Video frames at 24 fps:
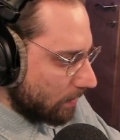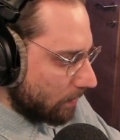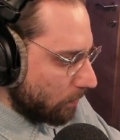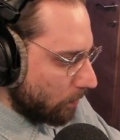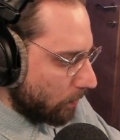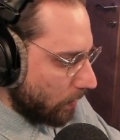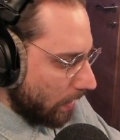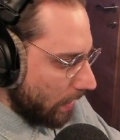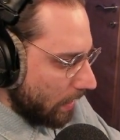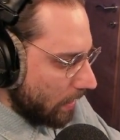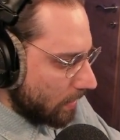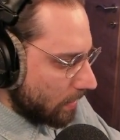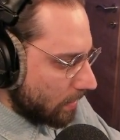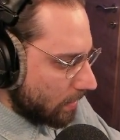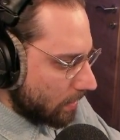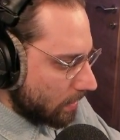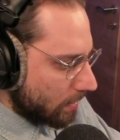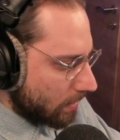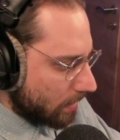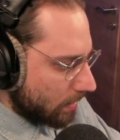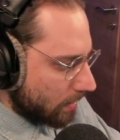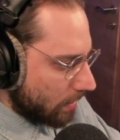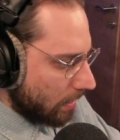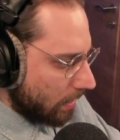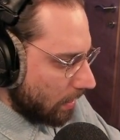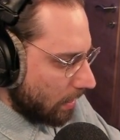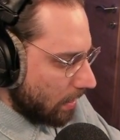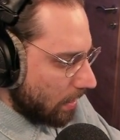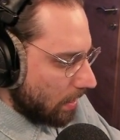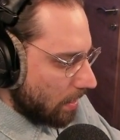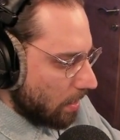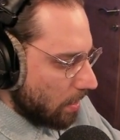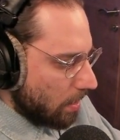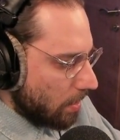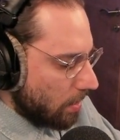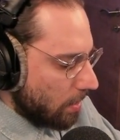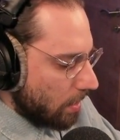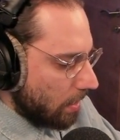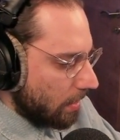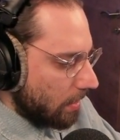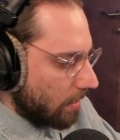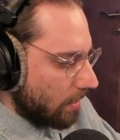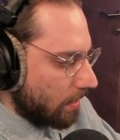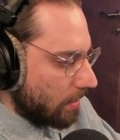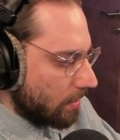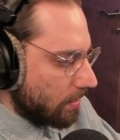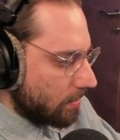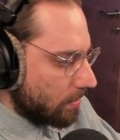weeks than
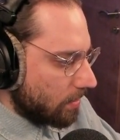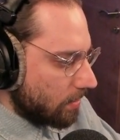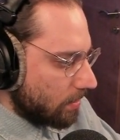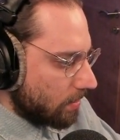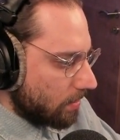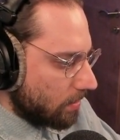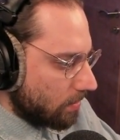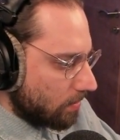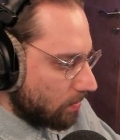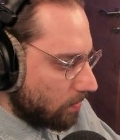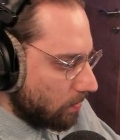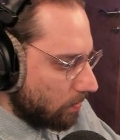it is